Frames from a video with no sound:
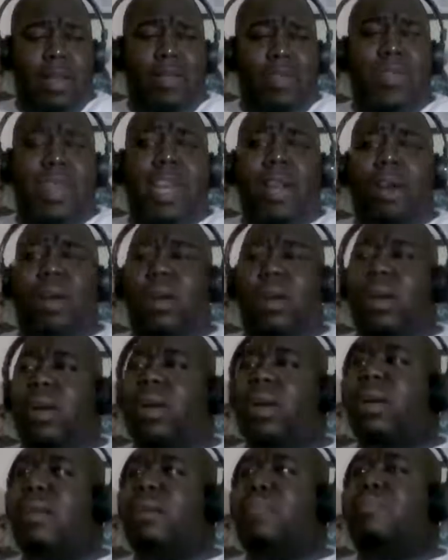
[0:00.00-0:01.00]
their
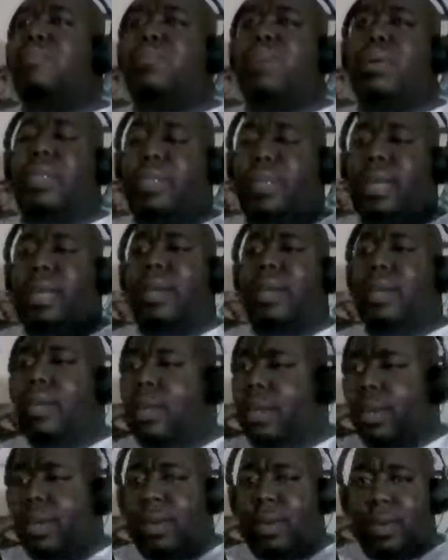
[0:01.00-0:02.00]

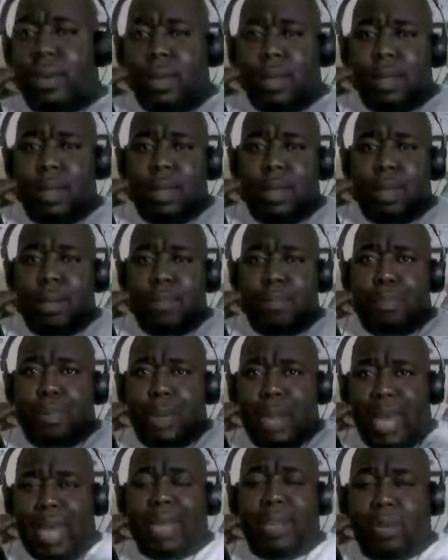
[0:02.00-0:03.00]
particular
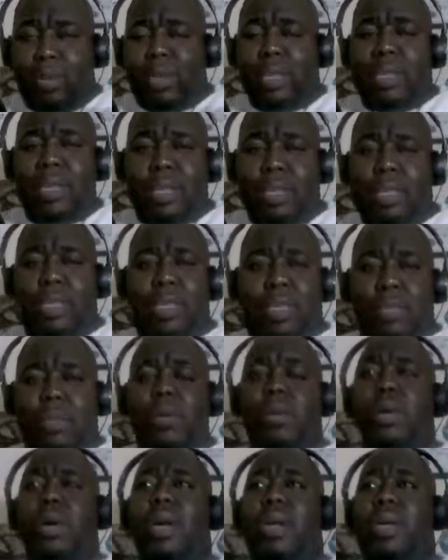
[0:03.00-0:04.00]
plot within a
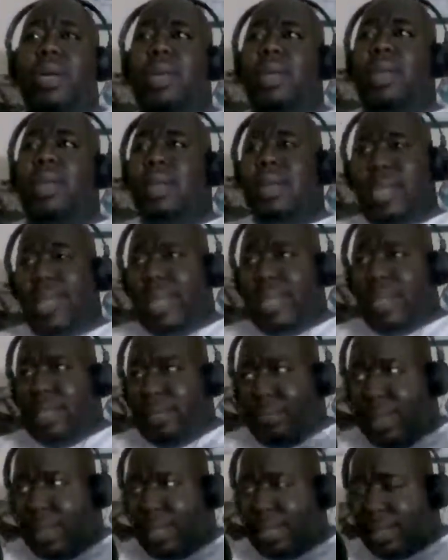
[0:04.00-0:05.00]
story. They like
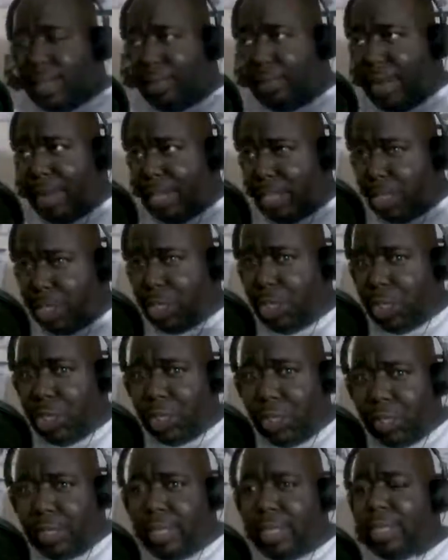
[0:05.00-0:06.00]
to basically make
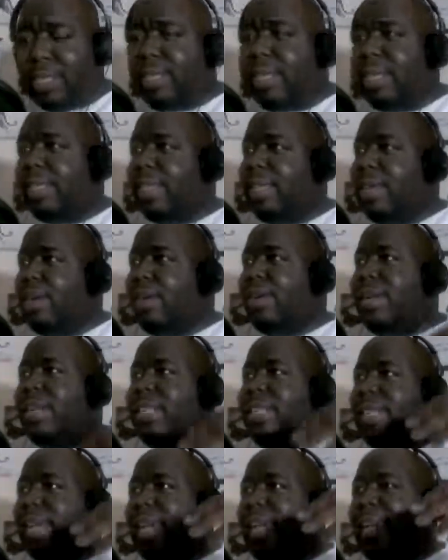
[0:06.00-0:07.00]
sure that there
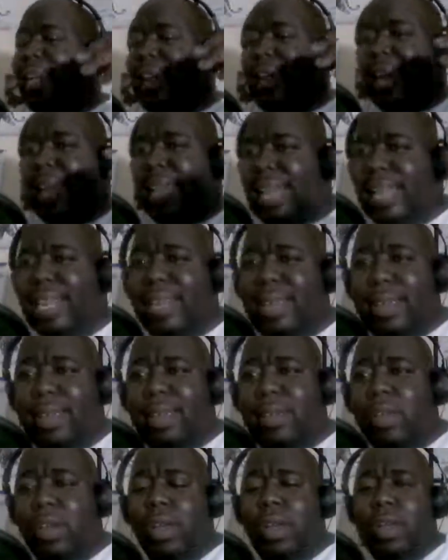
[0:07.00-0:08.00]
is a
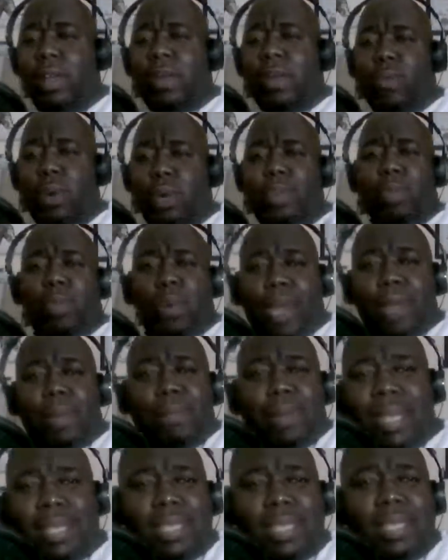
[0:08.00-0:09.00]
ending where the
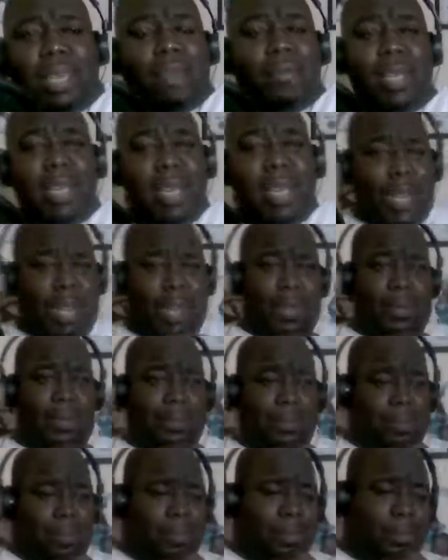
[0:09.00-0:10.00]
white man saved the day.
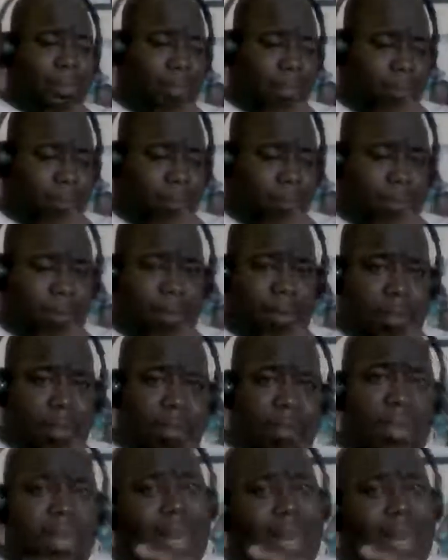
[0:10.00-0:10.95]
But